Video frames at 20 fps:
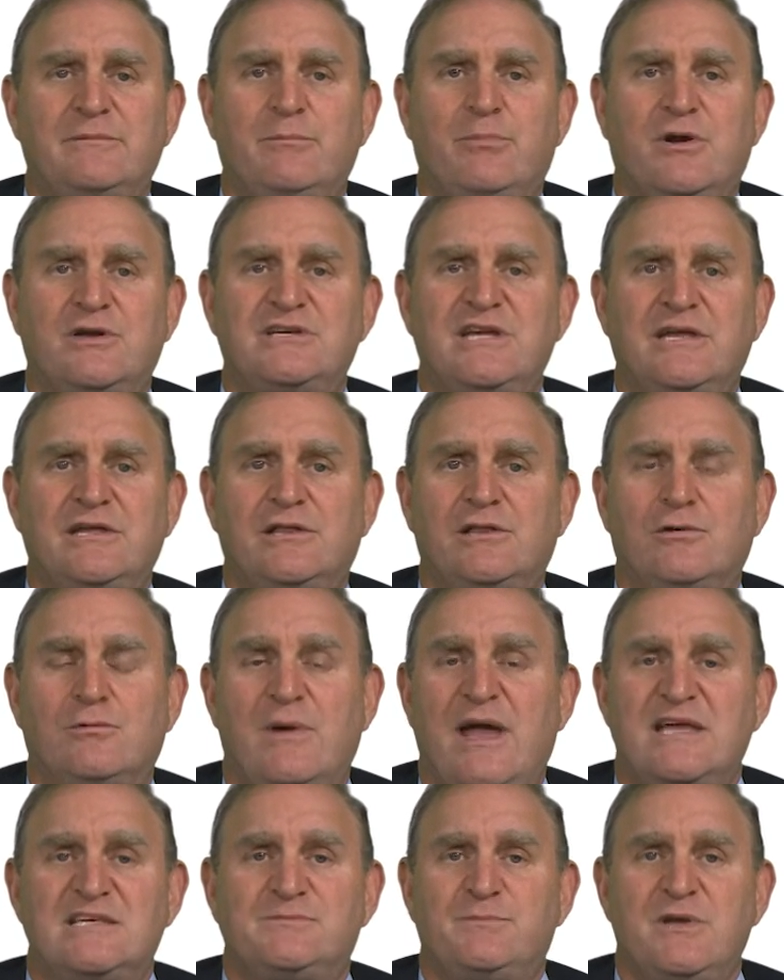particular
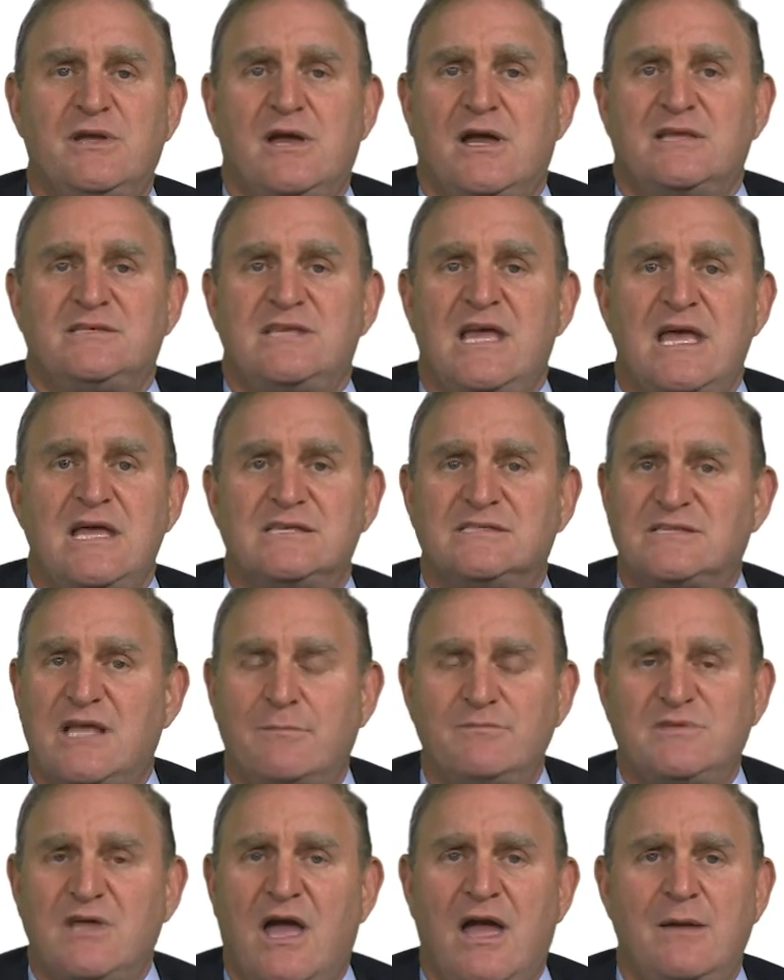race because
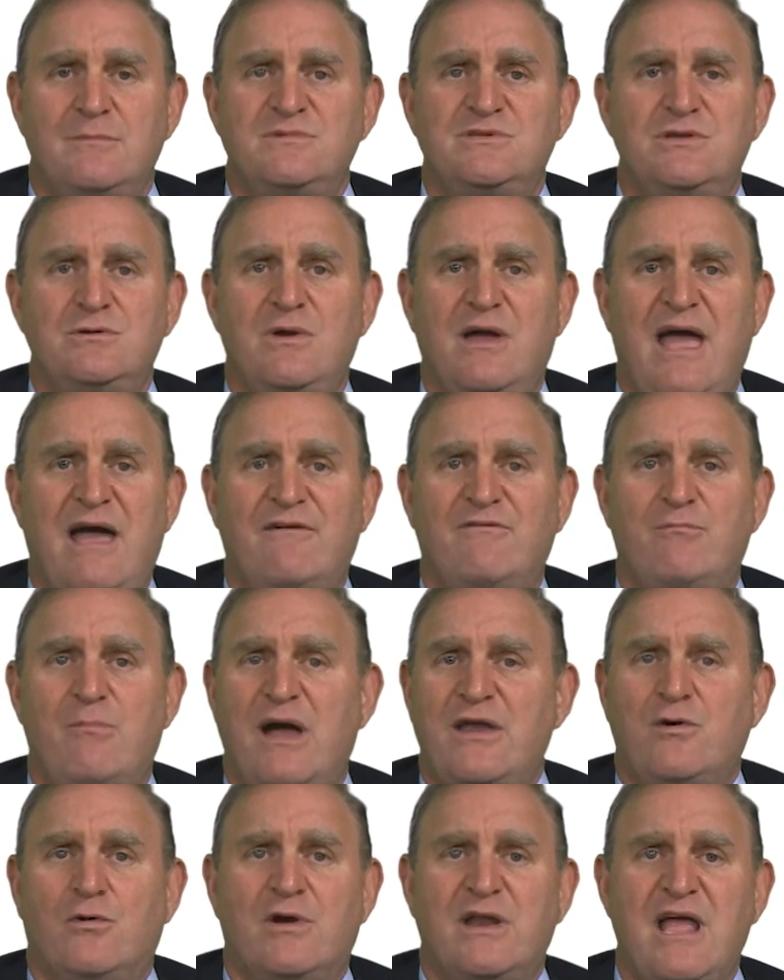sometimes you have
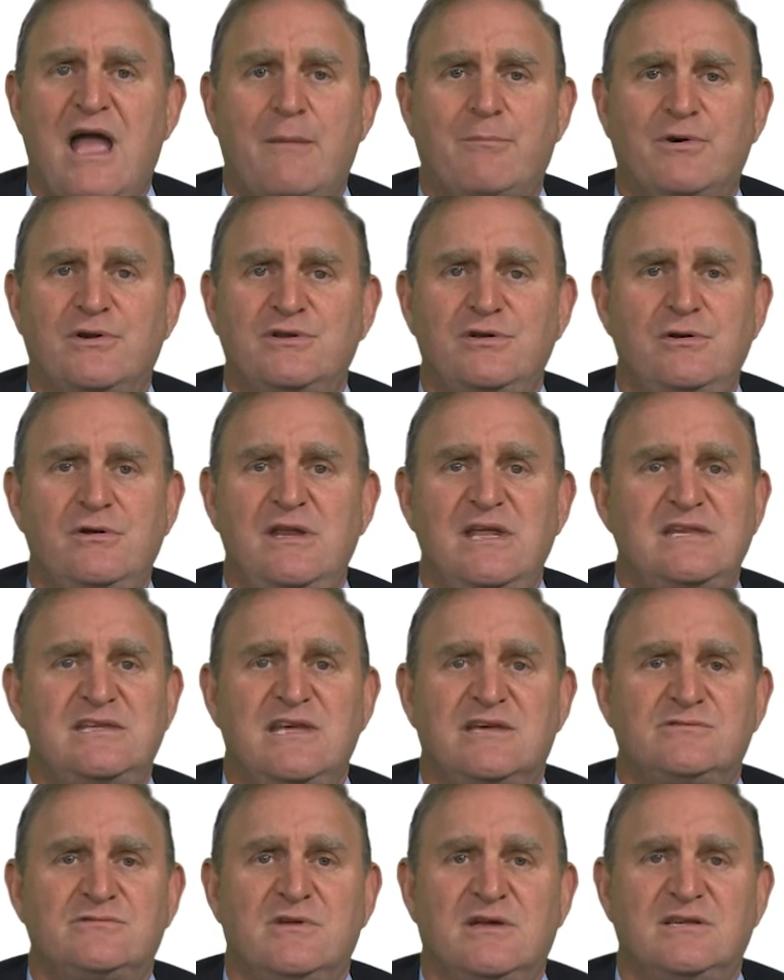minority opportunity
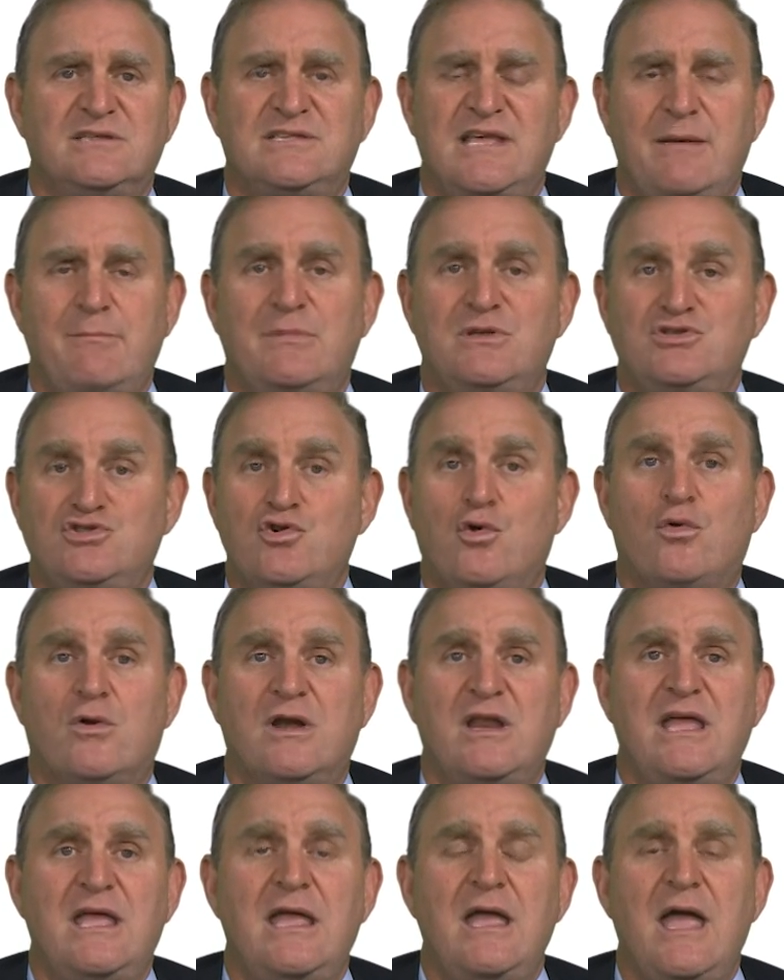districts, say
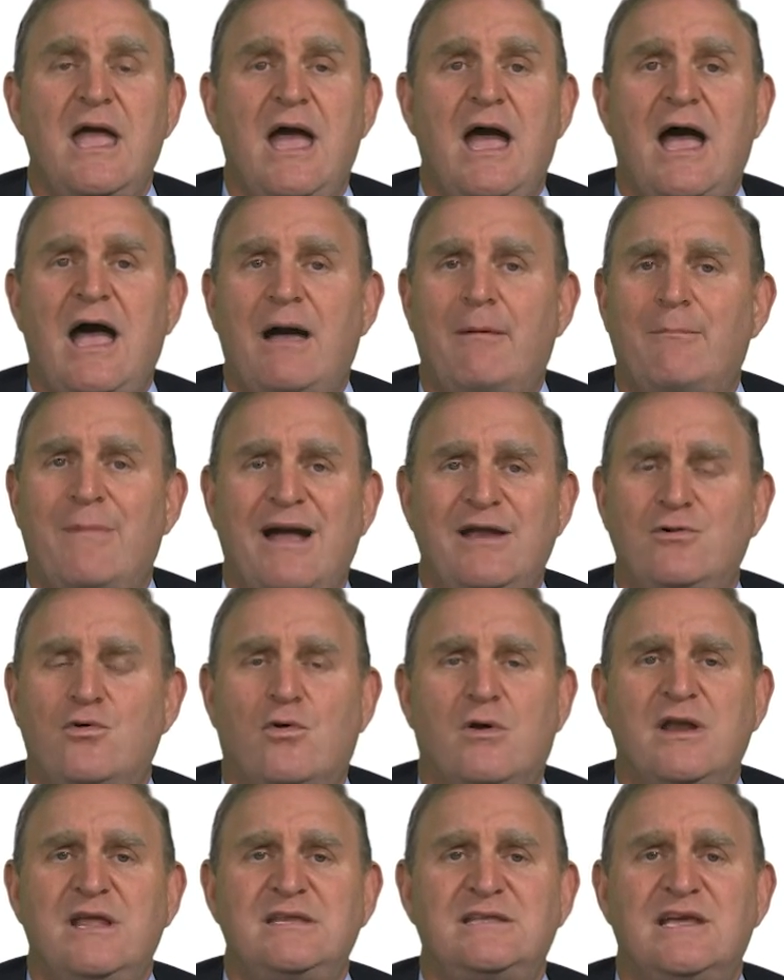majority uh,
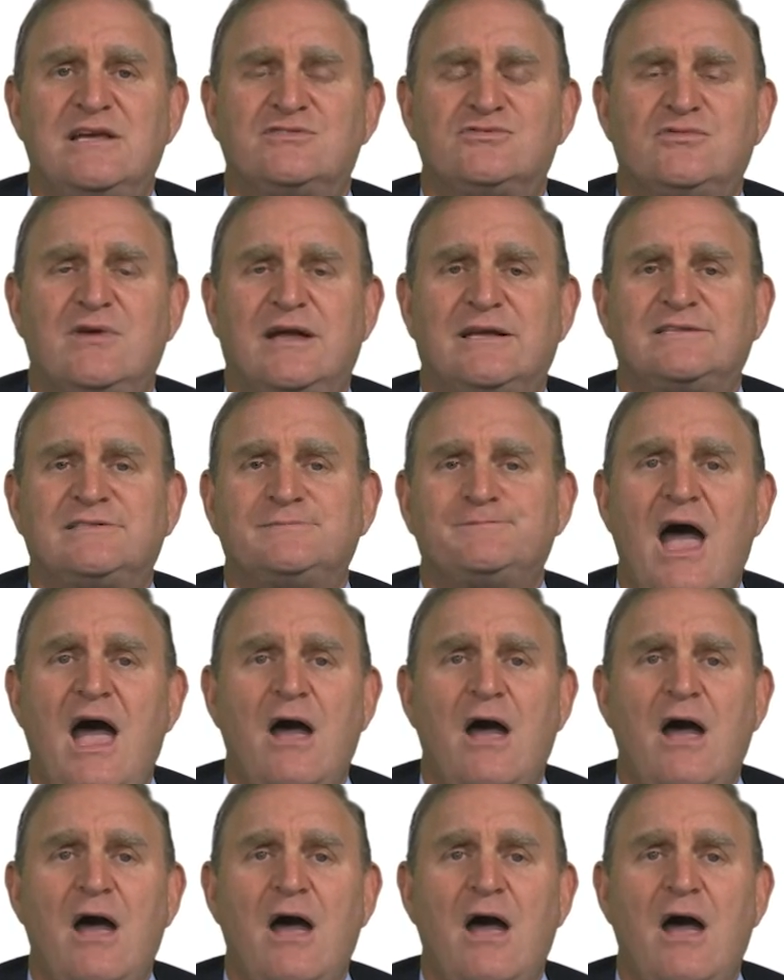minority districts,